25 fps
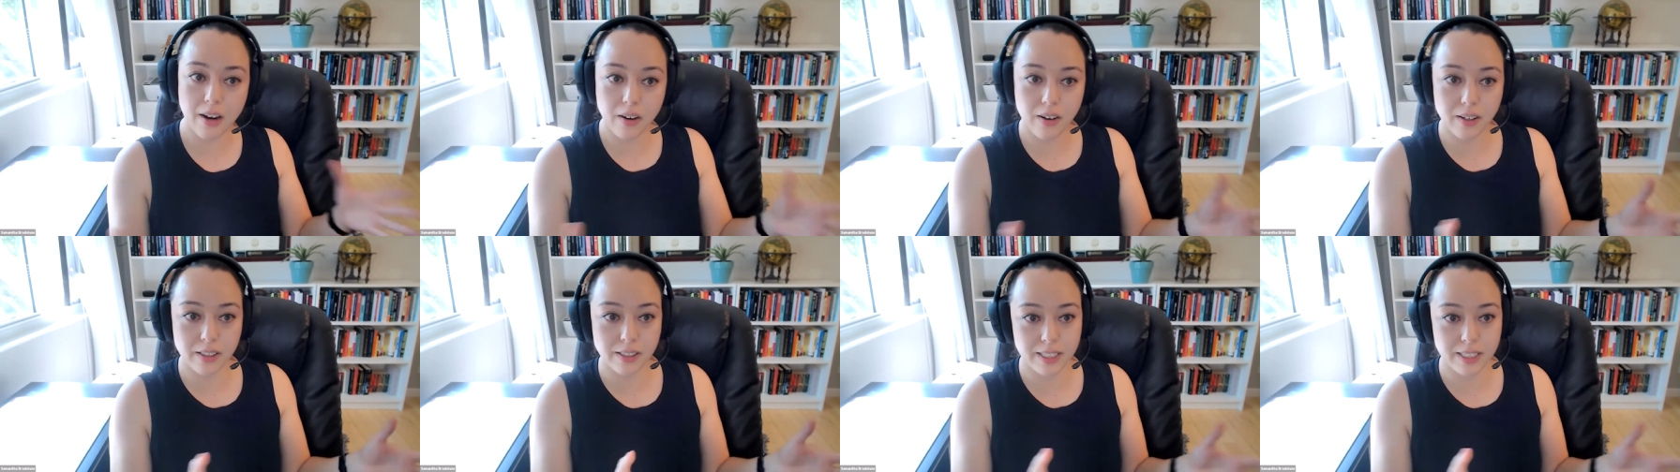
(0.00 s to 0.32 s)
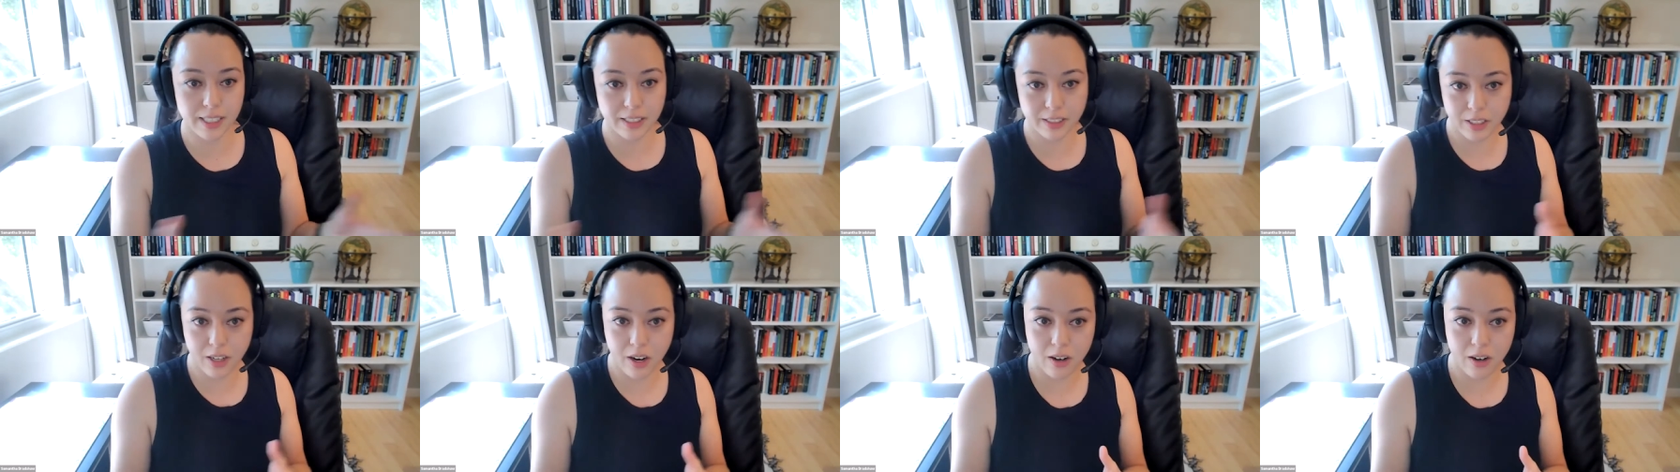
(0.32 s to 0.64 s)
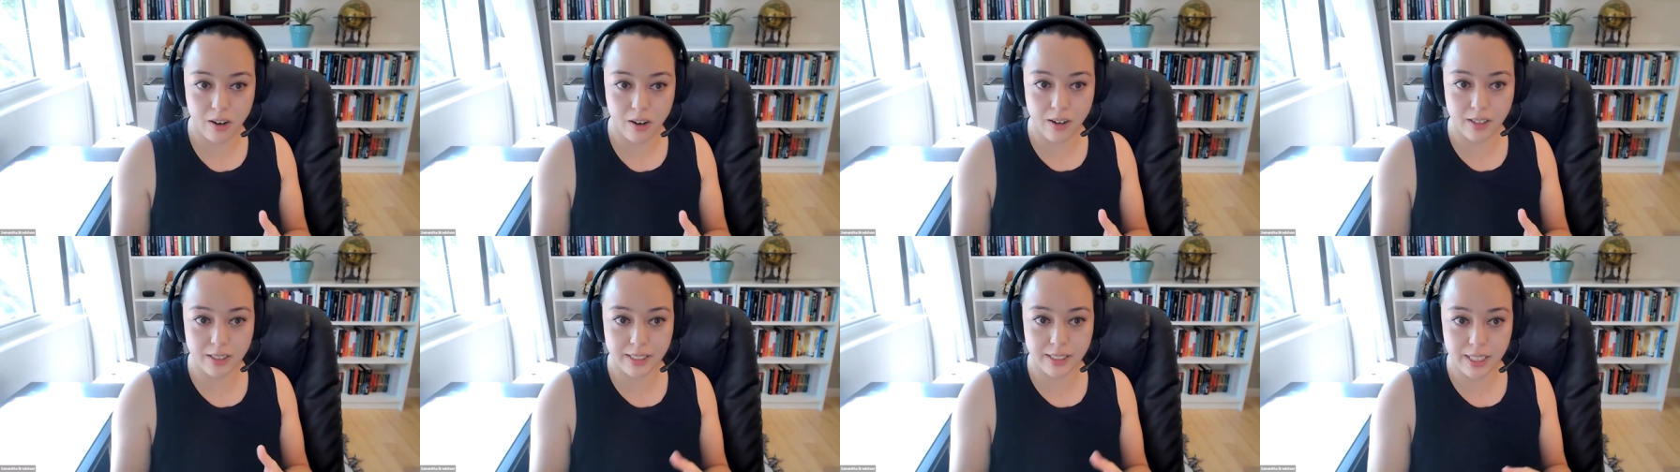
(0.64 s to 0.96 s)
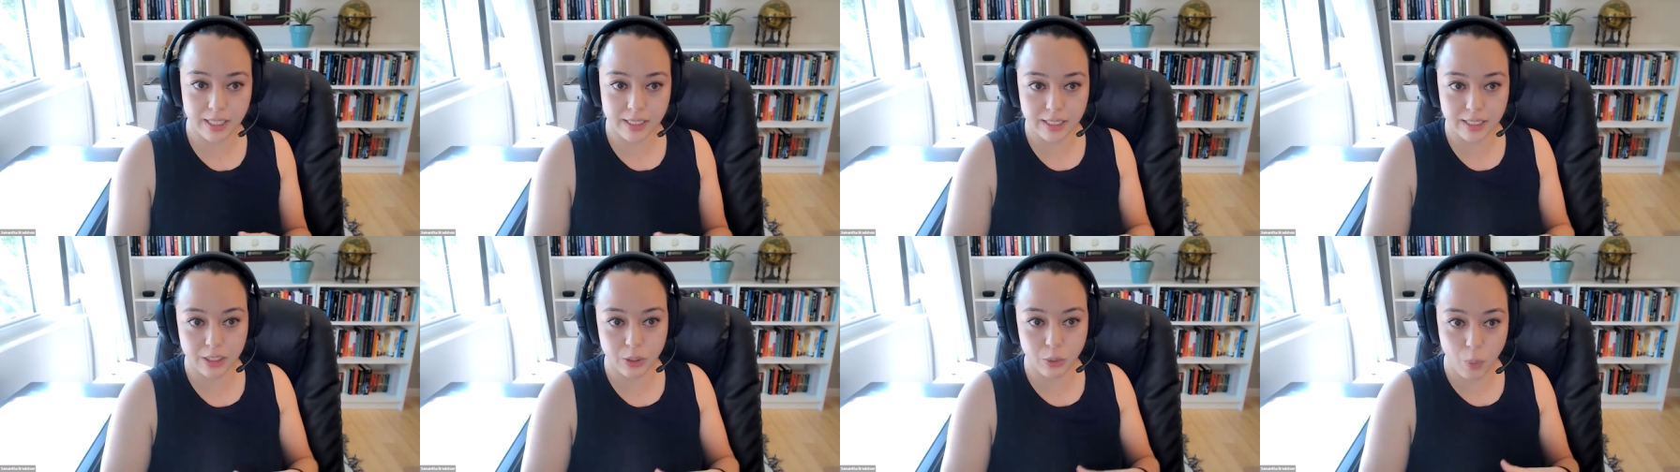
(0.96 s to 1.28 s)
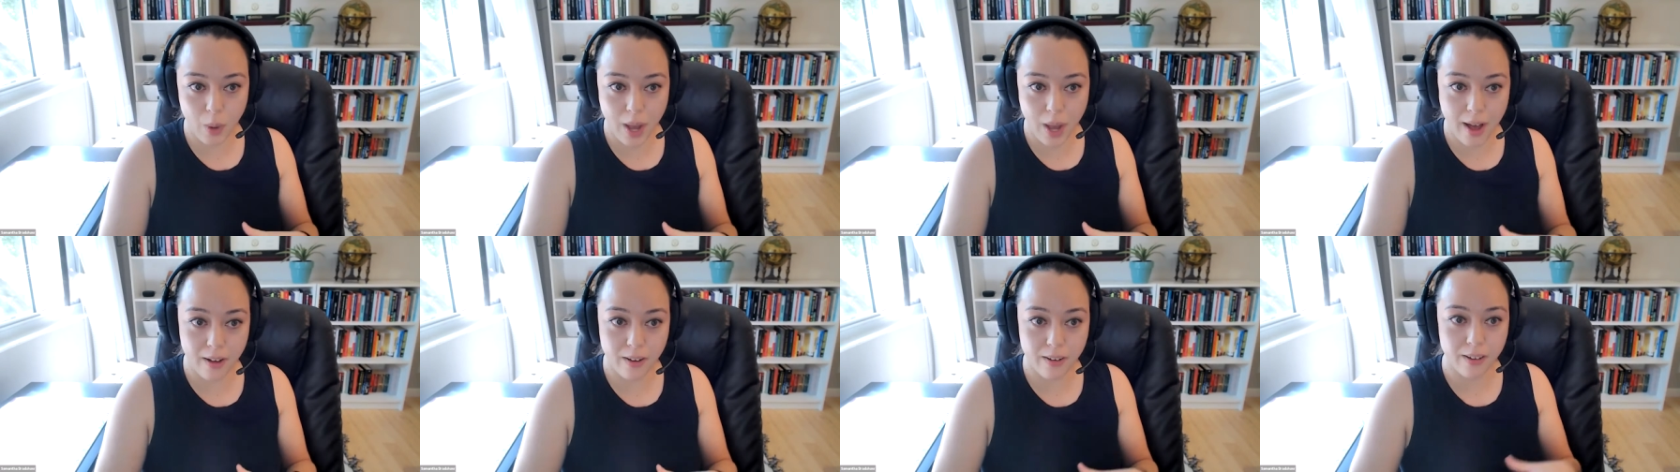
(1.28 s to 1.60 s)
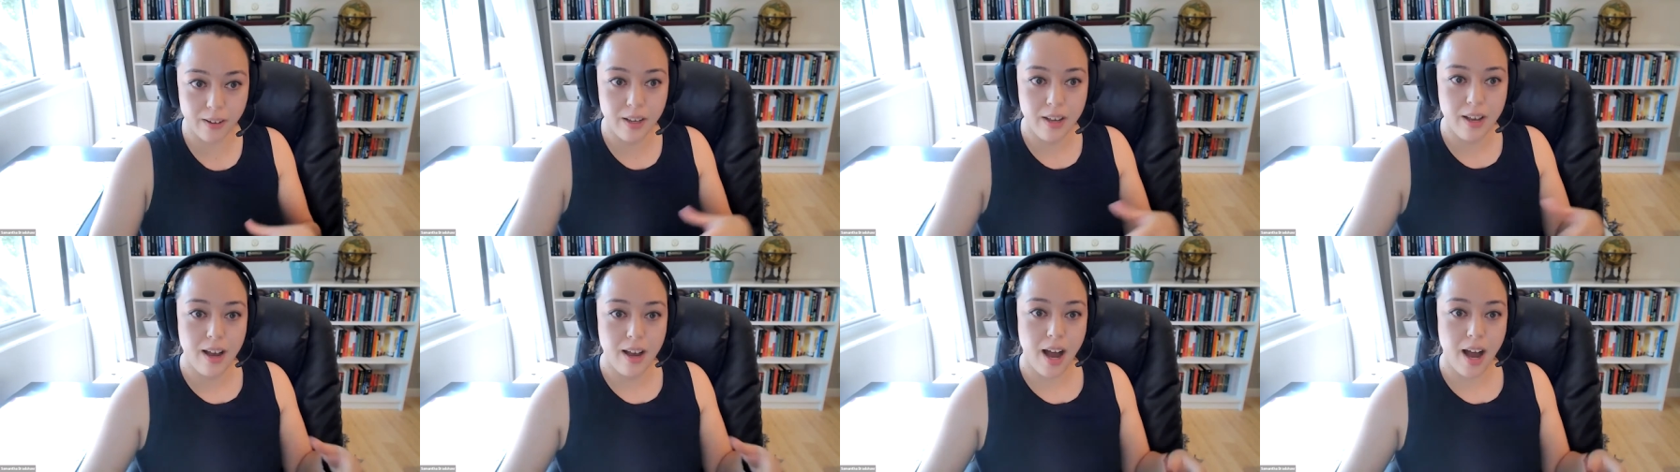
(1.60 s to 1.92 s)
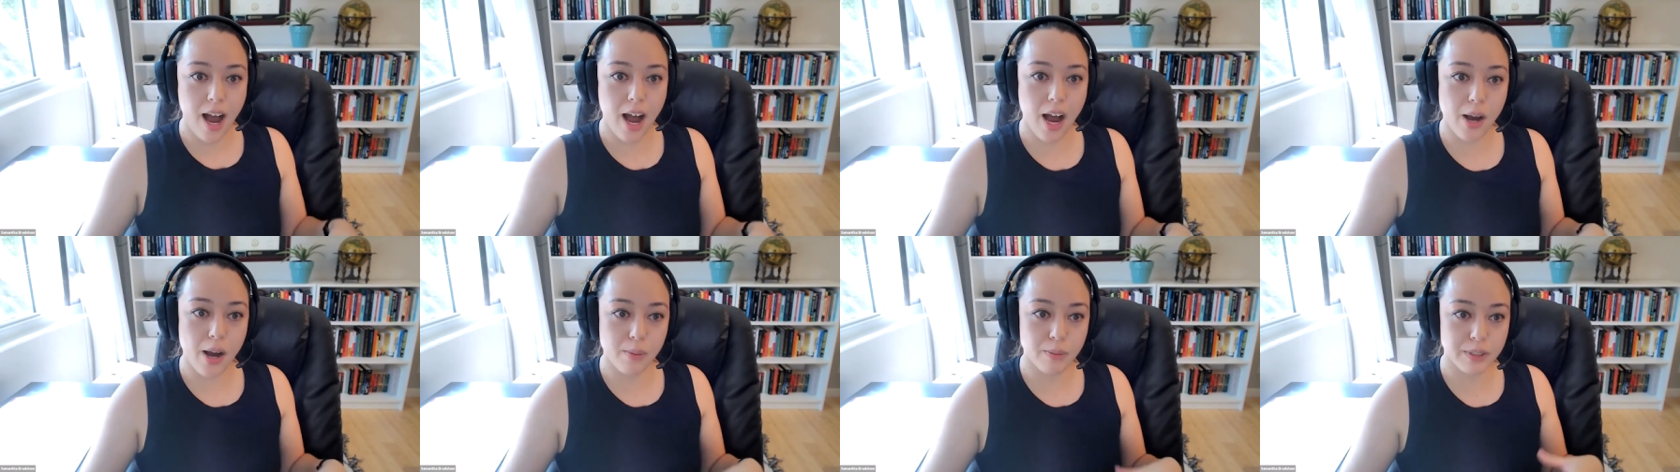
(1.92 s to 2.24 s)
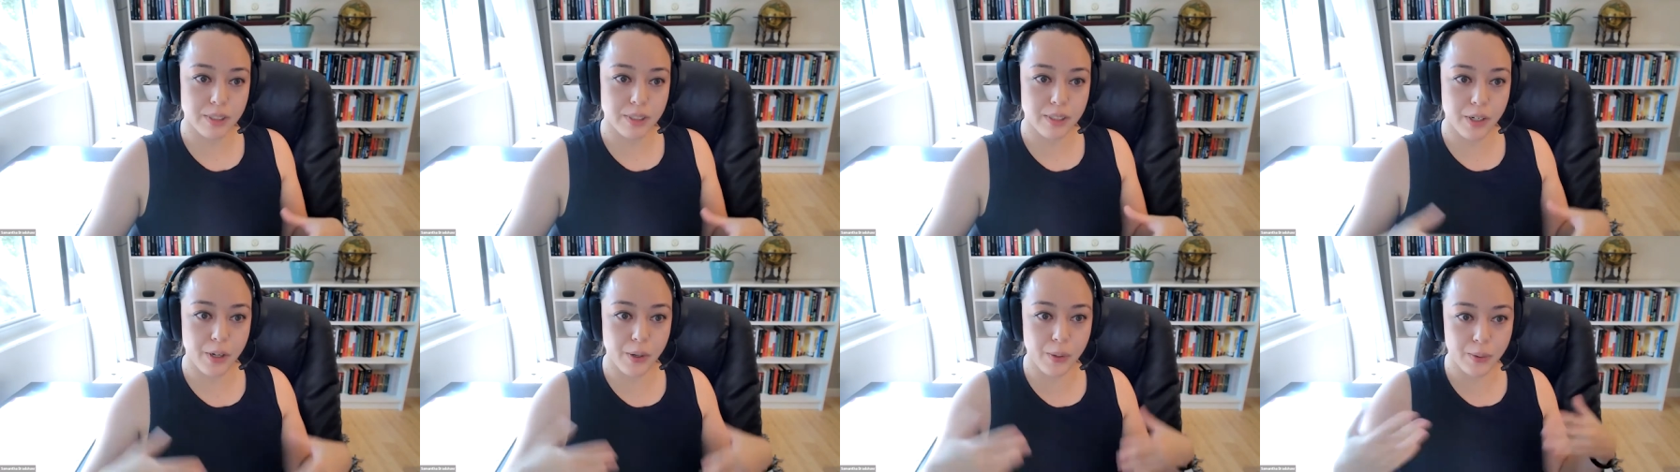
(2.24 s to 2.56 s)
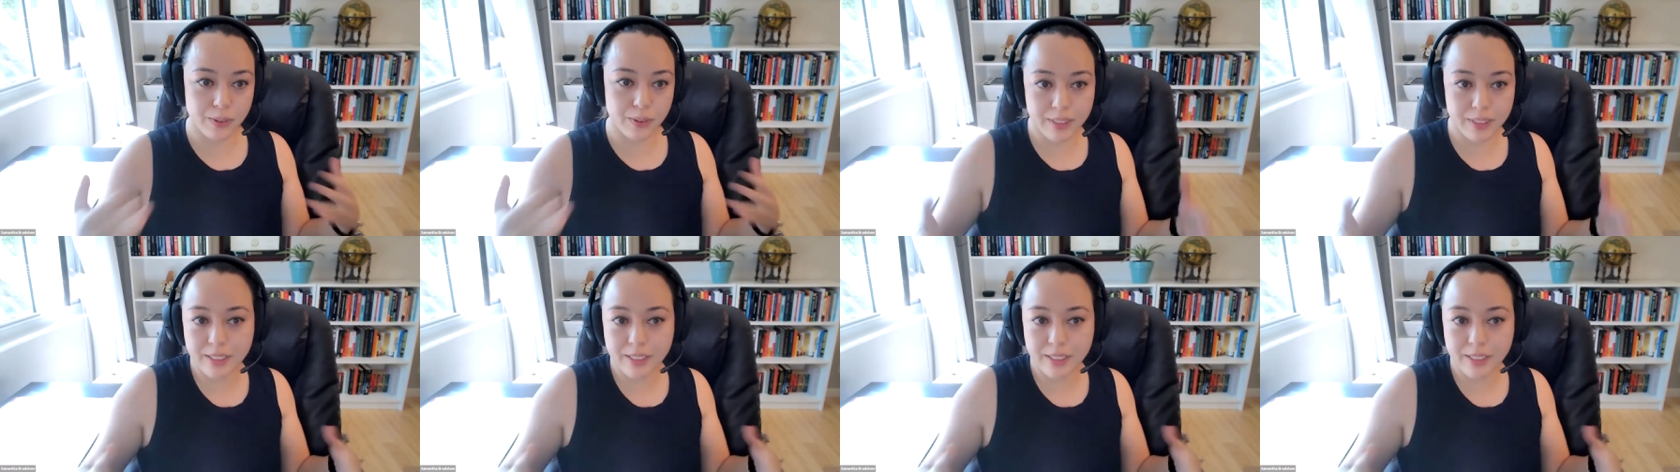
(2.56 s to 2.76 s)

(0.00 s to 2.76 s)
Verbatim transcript: on TikTok content as well. Um, so